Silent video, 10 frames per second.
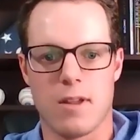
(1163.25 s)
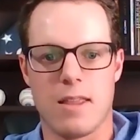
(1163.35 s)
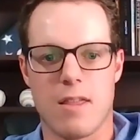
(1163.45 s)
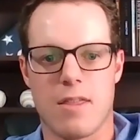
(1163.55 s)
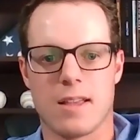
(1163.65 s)
in
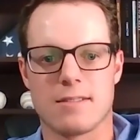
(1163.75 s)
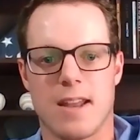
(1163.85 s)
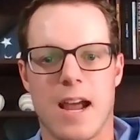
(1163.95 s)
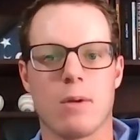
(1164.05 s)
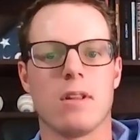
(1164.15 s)
the things that
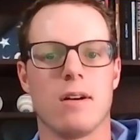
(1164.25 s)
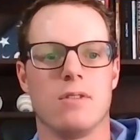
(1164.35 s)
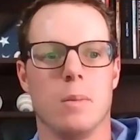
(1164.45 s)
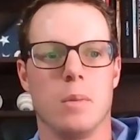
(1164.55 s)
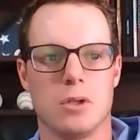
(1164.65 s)
I would love
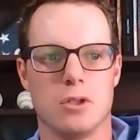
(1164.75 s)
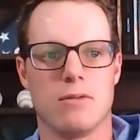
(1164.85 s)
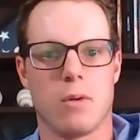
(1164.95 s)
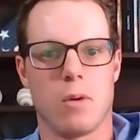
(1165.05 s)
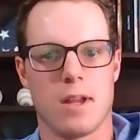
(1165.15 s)
to push you
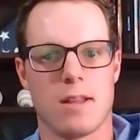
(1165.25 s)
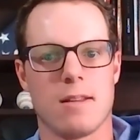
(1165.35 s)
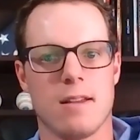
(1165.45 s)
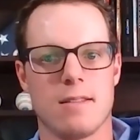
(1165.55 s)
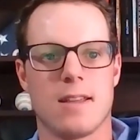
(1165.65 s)
forward in
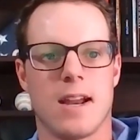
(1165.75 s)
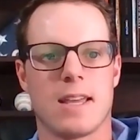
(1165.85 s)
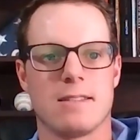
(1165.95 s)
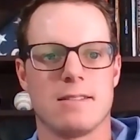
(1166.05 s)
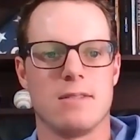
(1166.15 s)
that I
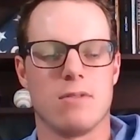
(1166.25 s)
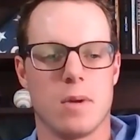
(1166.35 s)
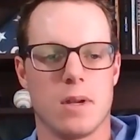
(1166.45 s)
can see from a